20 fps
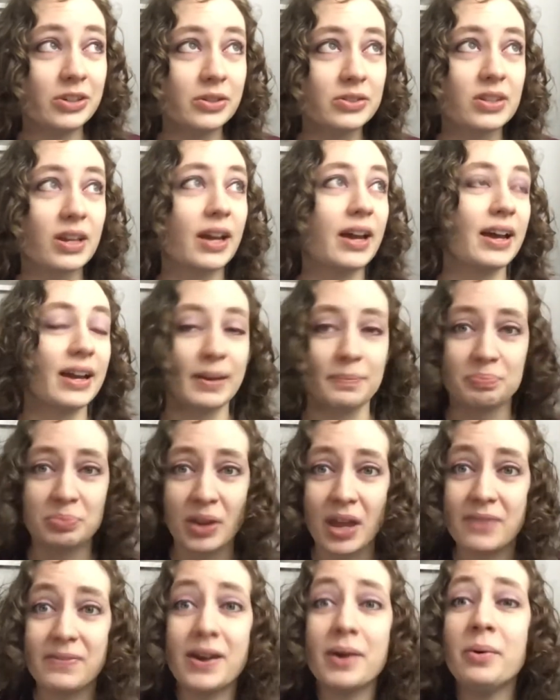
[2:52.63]
It's like,
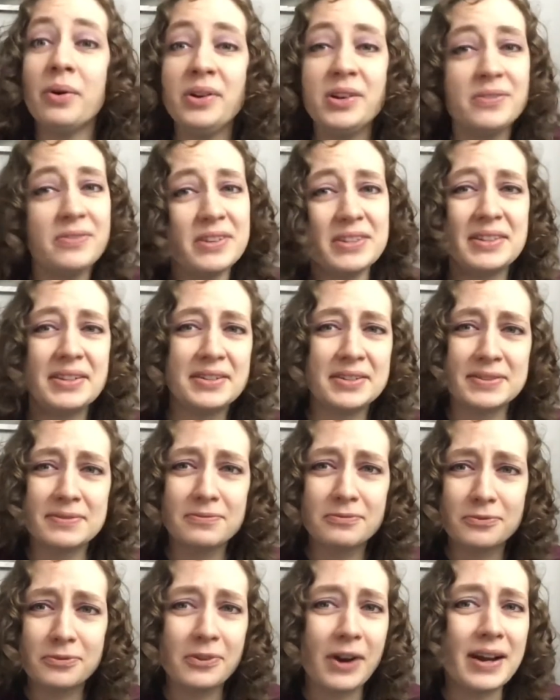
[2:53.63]
if I wanted to visit
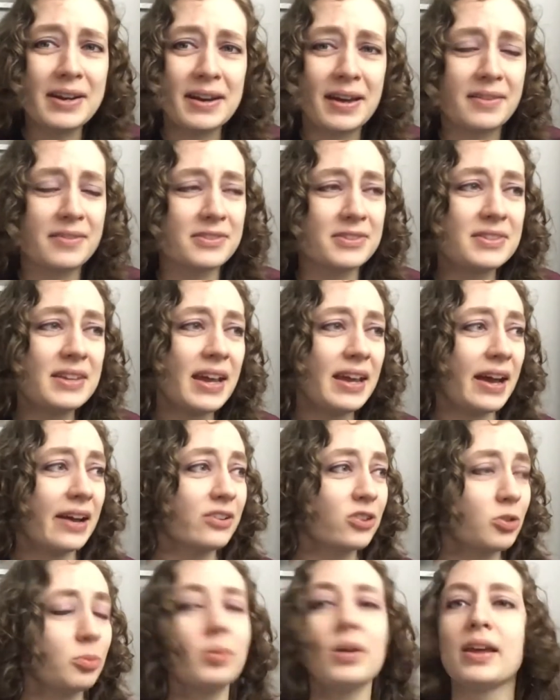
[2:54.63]
a friend out of state, I could
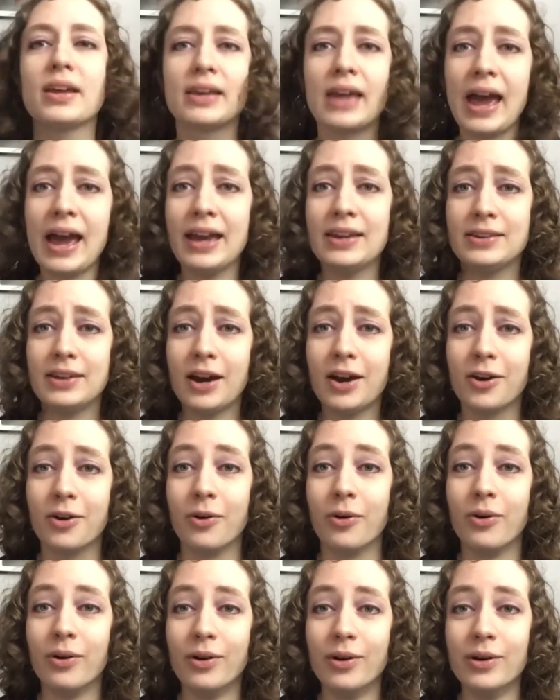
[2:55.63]
just be like, hey,
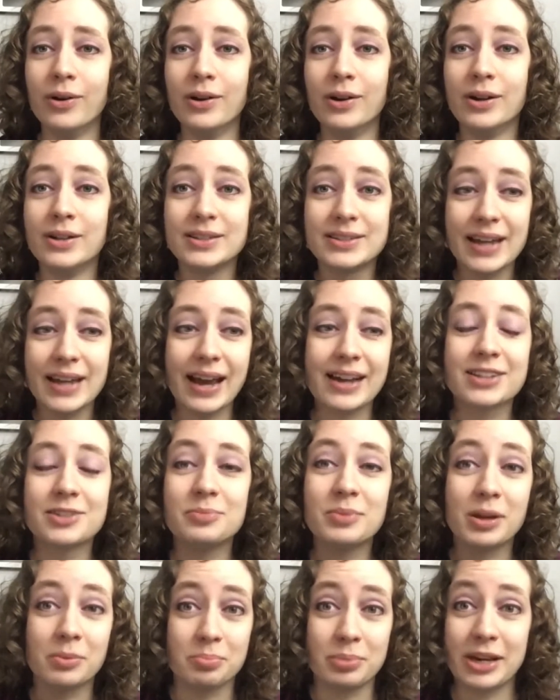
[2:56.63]
yo, text
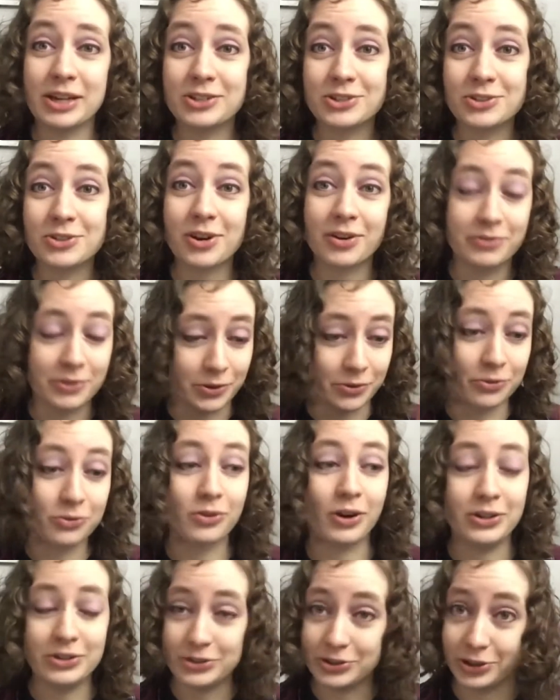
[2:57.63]
me a picture of your
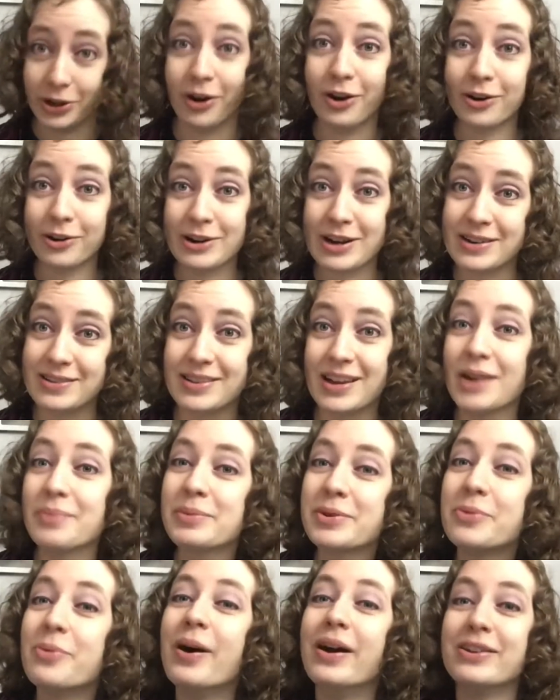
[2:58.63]
front yard and tell me
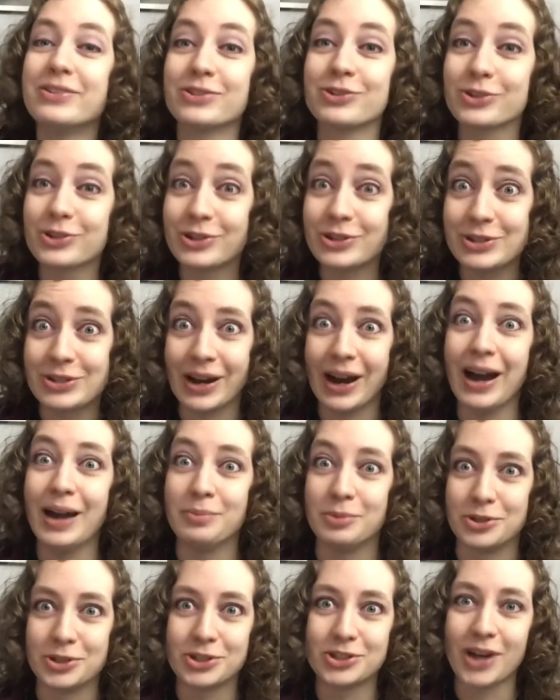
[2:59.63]
when is a good time
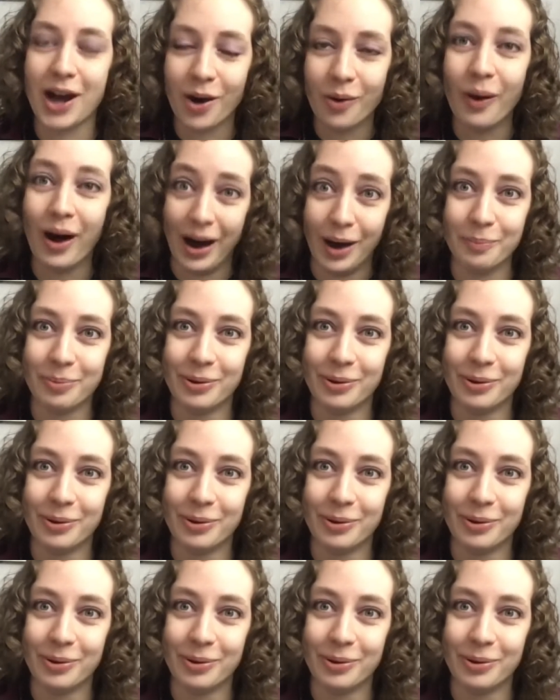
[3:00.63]
to show up.